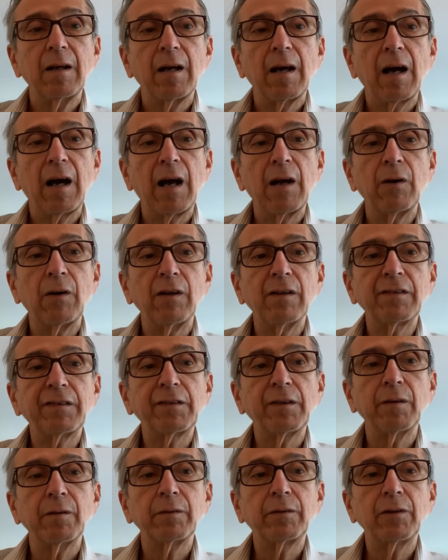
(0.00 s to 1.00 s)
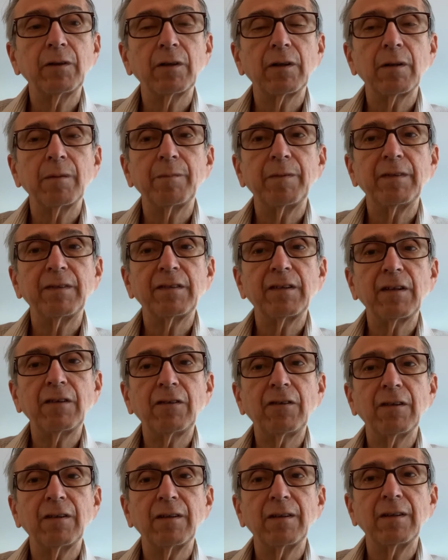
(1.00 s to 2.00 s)
I also took a
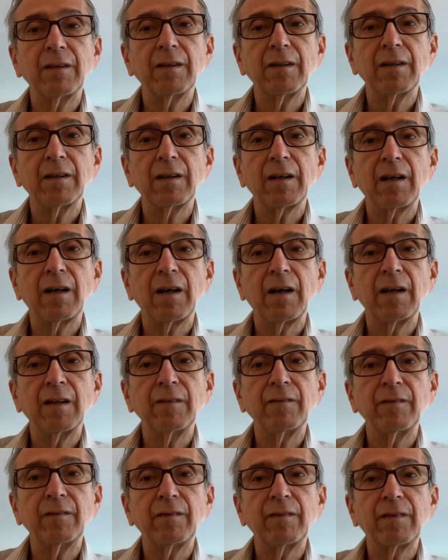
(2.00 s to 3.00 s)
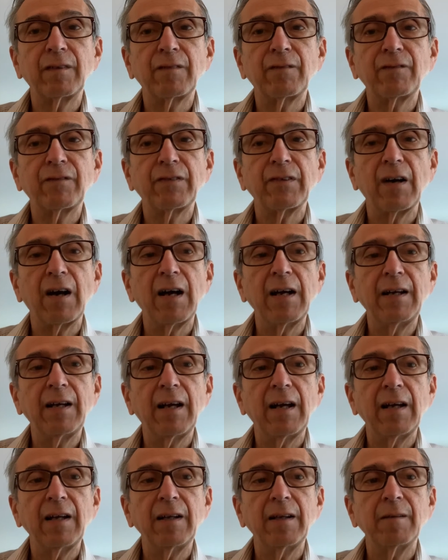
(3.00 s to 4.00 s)
position on
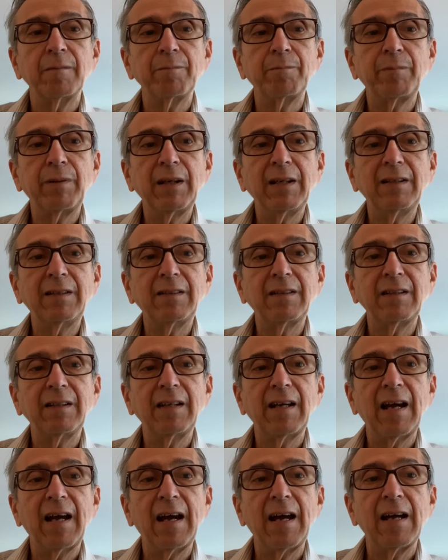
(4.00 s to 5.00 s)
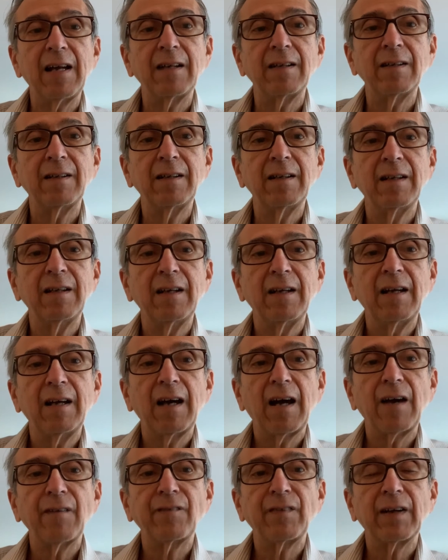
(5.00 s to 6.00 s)
Friday in PTN.
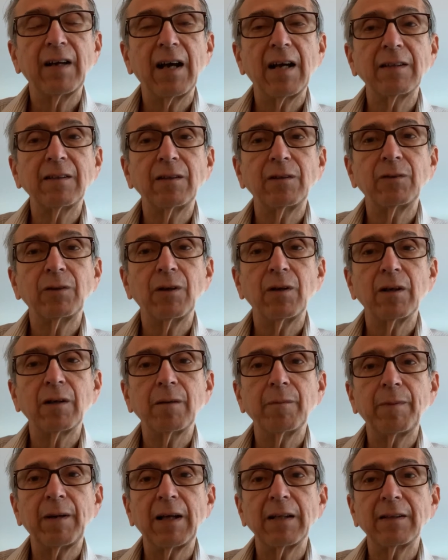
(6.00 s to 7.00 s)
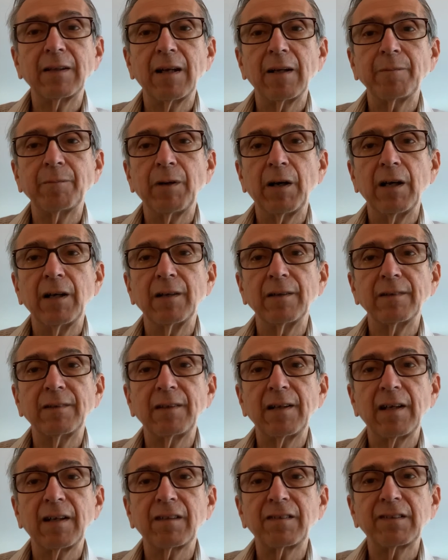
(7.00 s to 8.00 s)
I forgot to talk about that
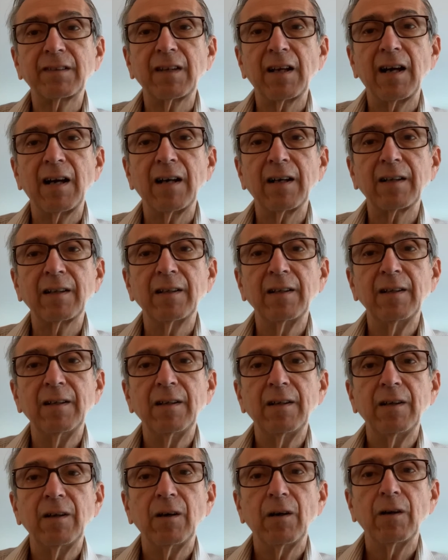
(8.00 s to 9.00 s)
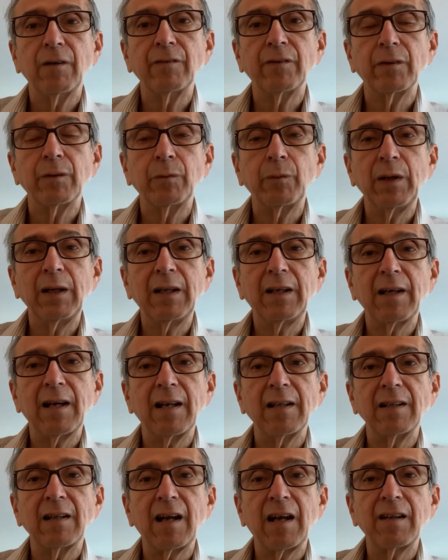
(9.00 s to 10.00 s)
biotech stock over the
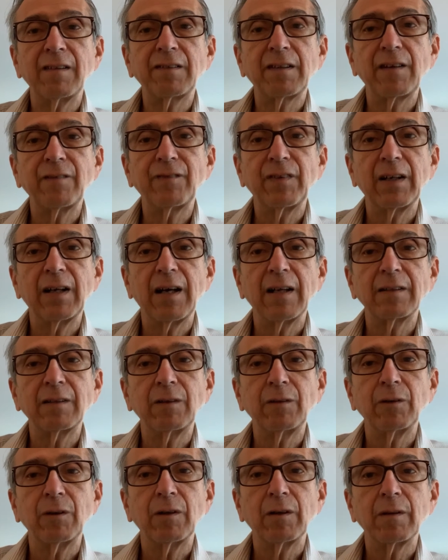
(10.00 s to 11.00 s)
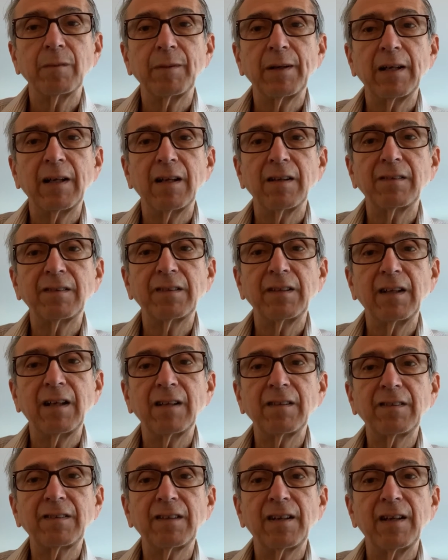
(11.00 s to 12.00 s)
weekend, as I forgot to talk about
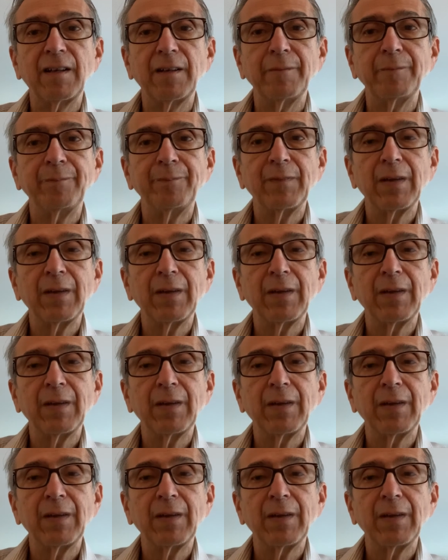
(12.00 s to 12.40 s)
SESN.